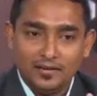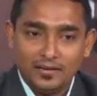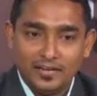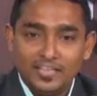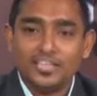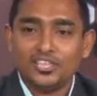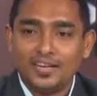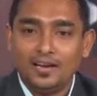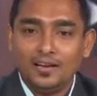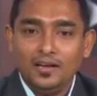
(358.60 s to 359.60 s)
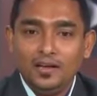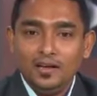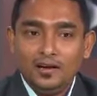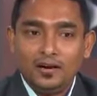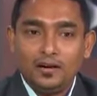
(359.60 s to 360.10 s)
initial
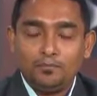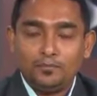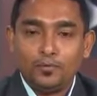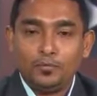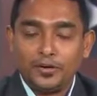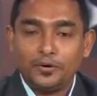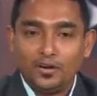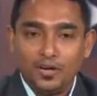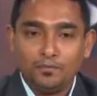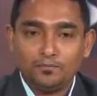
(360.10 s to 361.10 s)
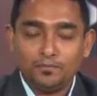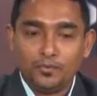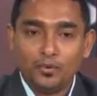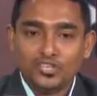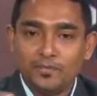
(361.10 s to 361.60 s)
uh, what do you call a
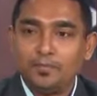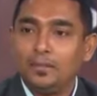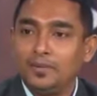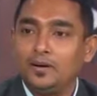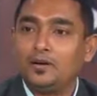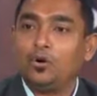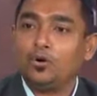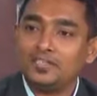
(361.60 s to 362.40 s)
question paper on